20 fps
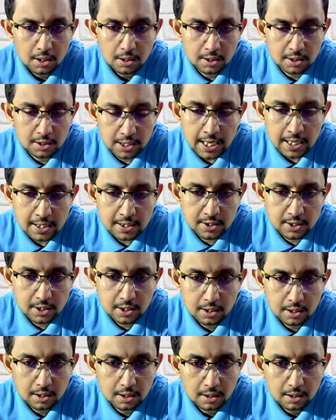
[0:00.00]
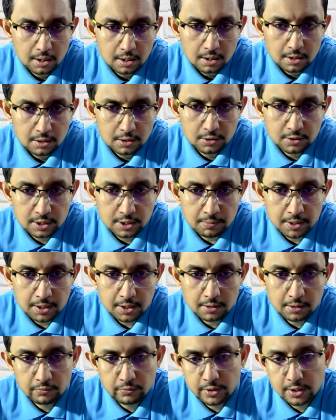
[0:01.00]
this age. So
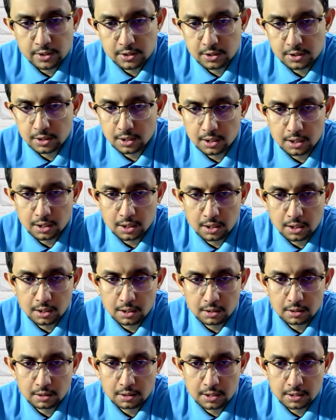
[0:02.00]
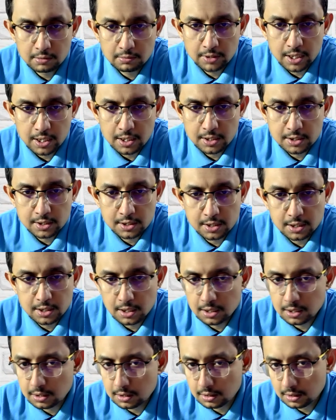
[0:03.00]
something which curates
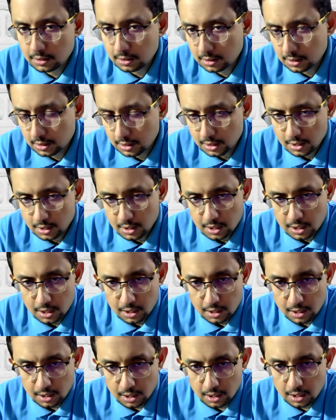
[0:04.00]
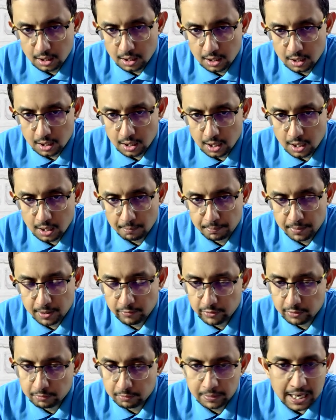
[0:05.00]
a
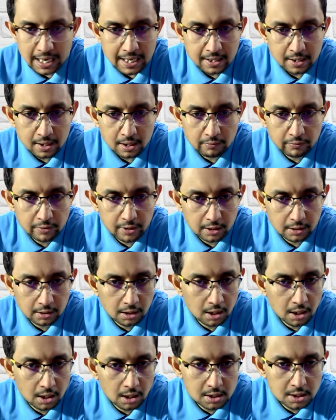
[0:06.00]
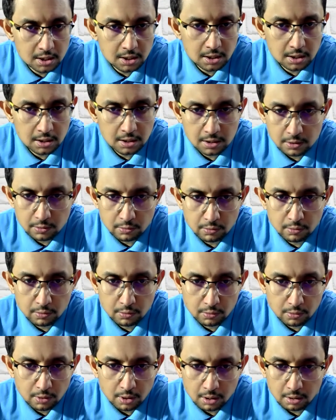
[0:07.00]
perfect blend of technology,
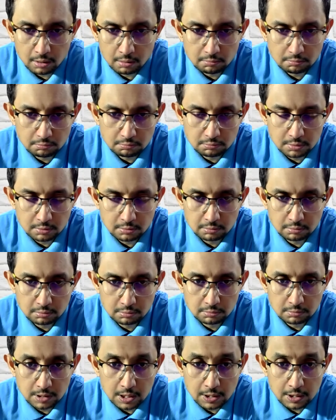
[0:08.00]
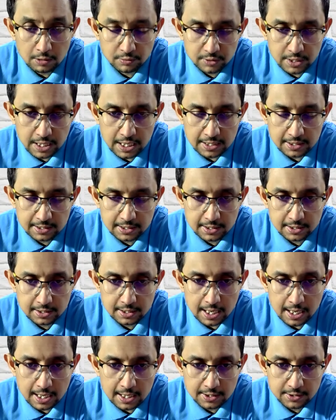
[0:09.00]
your uh, use
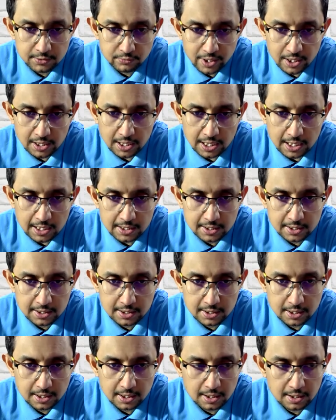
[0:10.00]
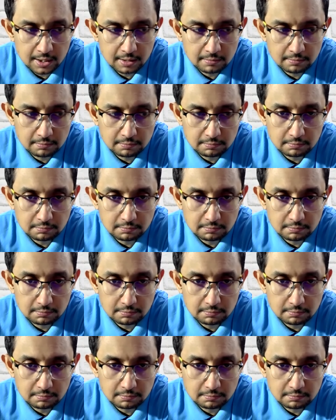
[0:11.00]
cases, as well as the